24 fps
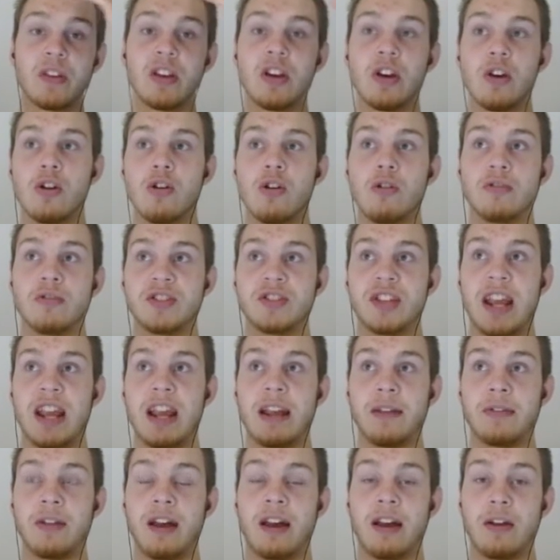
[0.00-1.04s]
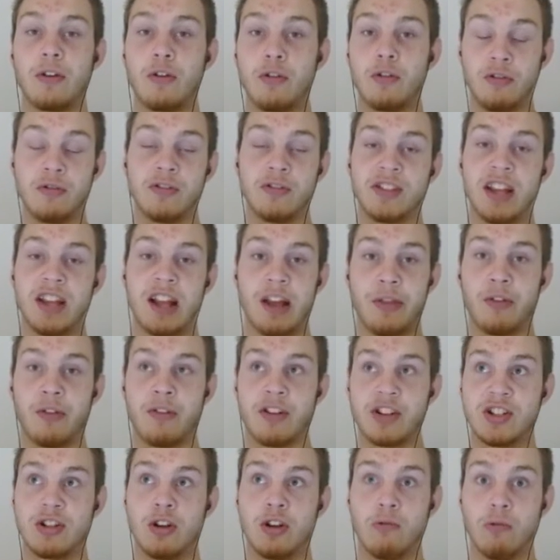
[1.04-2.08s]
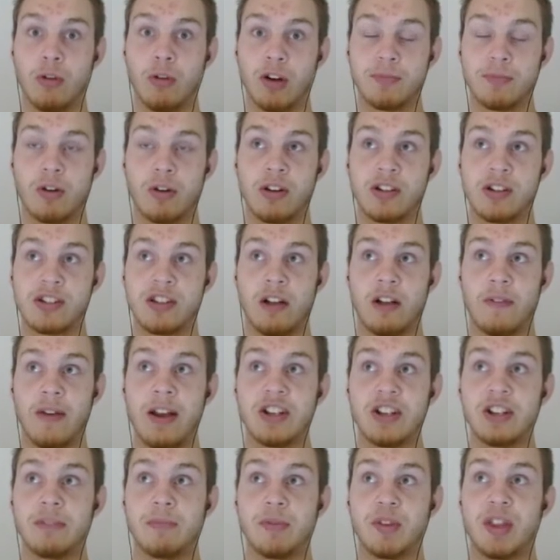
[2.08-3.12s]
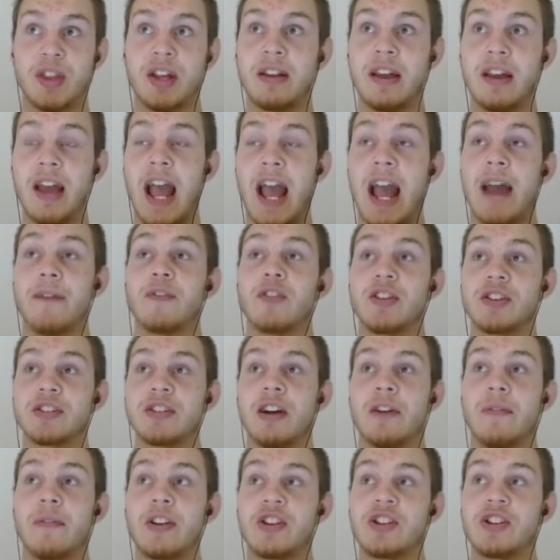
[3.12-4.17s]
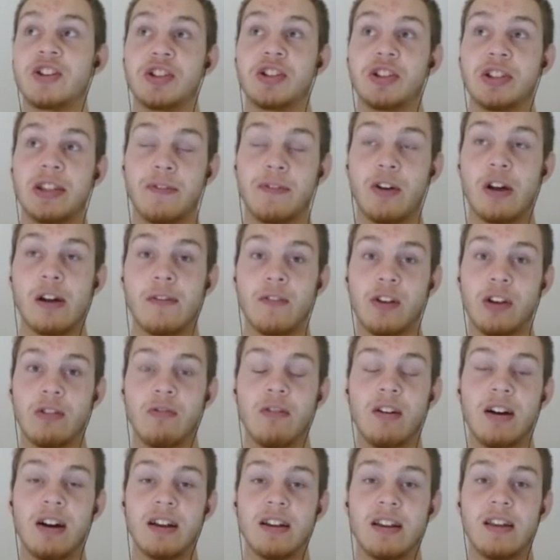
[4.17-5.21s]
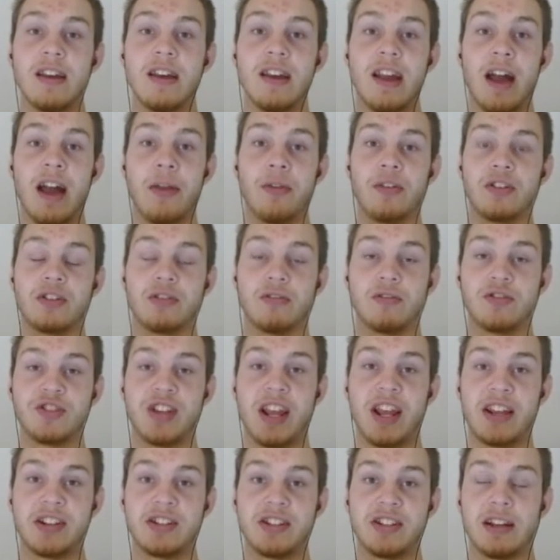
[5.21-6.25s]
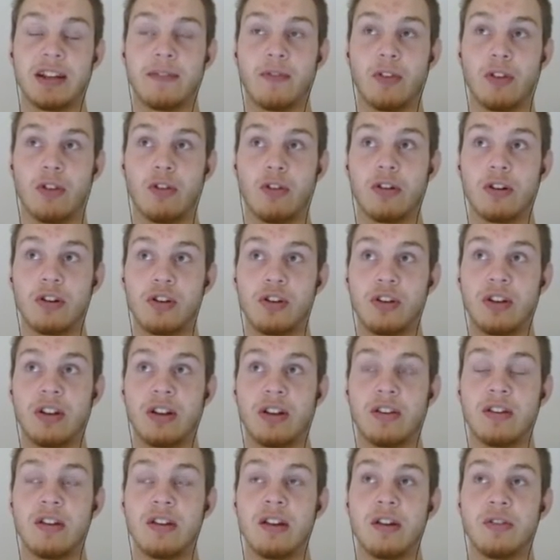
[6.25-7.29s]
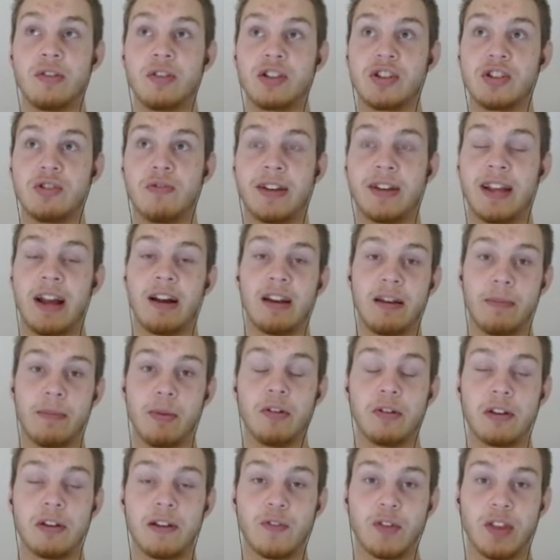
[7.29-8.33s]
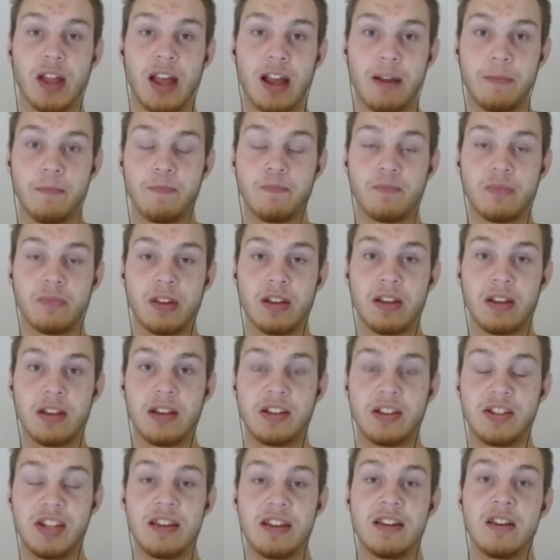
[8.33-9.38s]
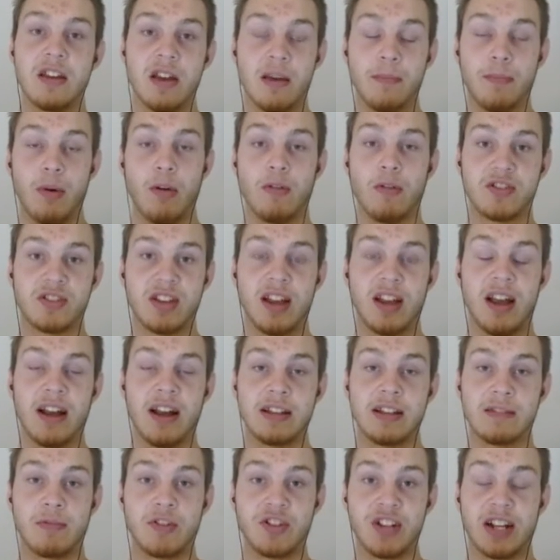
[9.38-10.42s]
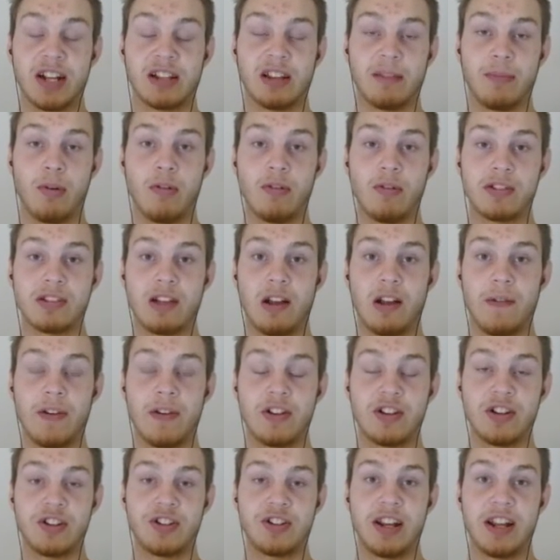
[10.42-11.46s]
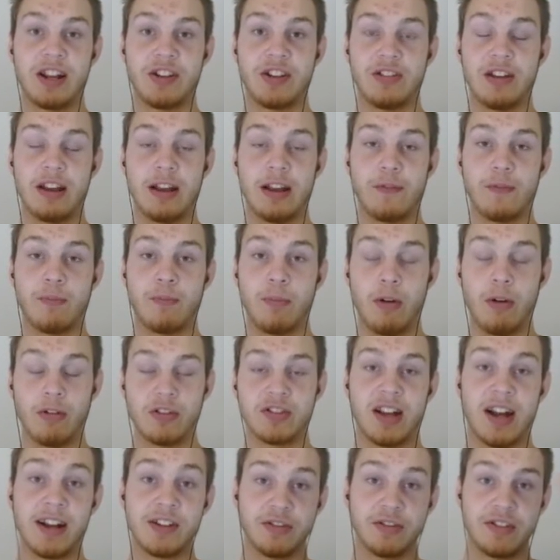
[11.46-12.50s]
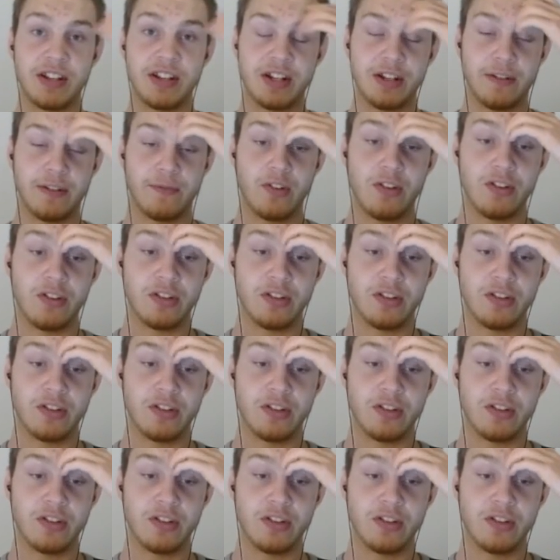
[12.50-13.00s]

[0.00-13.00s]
who say that who do say there is no works part of salvation, but then after your salvation you just live however you want and there's no chastening of the Lord. You can there's no accountability for that. You see, both sides reject the post-salvation change life. Both sides are teaching false